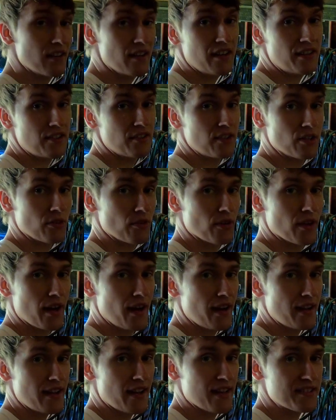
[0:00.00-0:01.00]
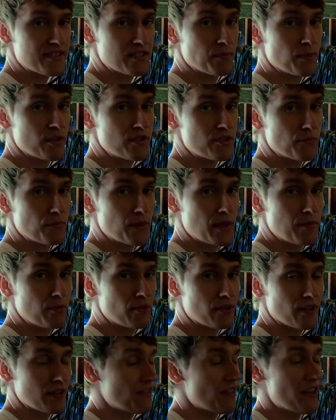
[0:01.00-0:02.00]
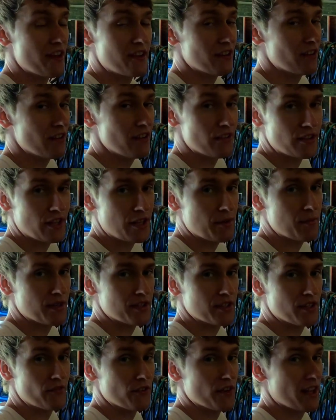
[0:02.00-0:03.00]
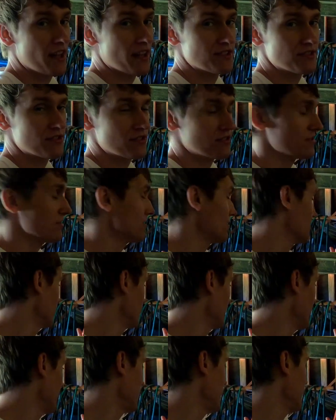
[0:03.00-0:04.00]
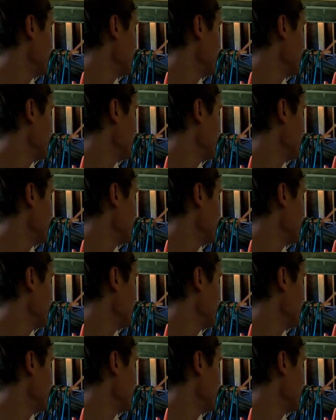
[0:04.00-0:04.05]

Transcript: I don't know. I asked a bunch of people and they all gave me a different answer, so I